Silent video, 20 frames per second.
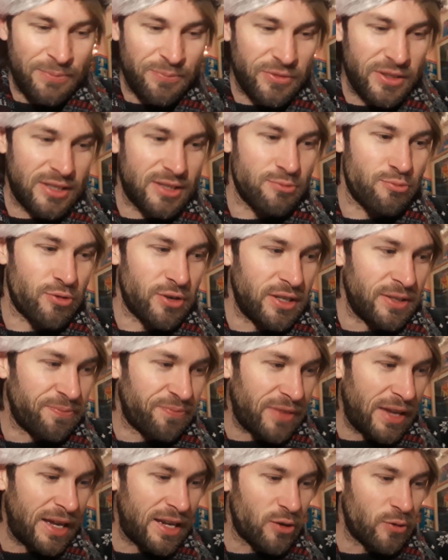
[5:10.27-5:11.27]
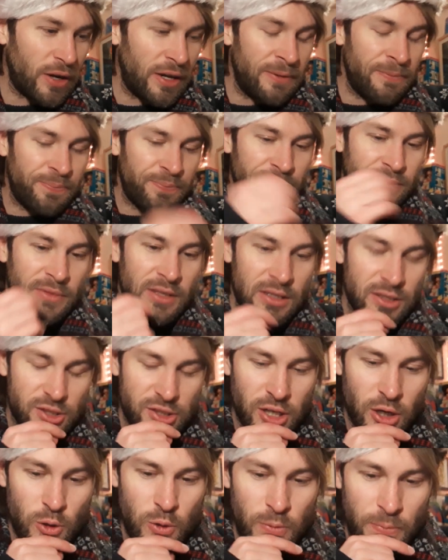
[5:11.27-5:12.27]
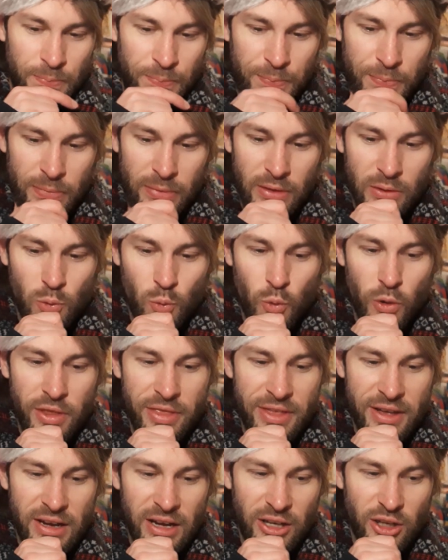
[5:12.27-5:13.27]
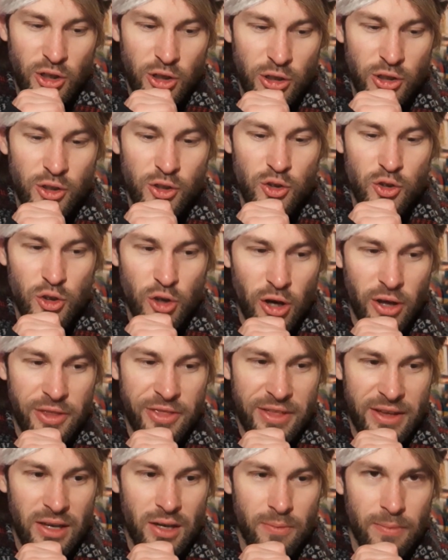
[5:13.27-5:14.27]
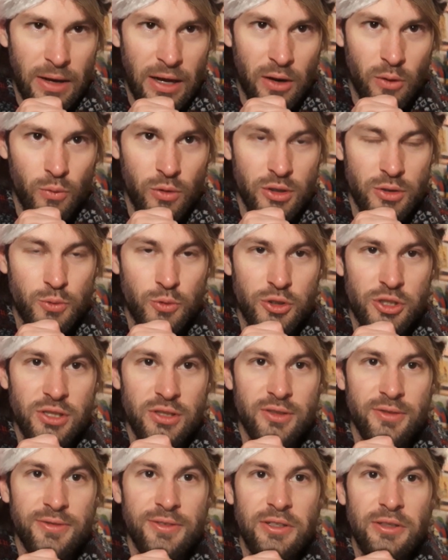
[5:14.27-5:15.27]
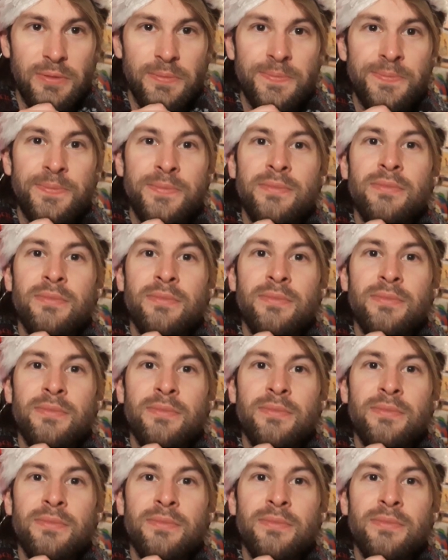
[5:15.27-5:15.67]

the debris. Anyway, so one thing I couldn't not think about whilst watching the film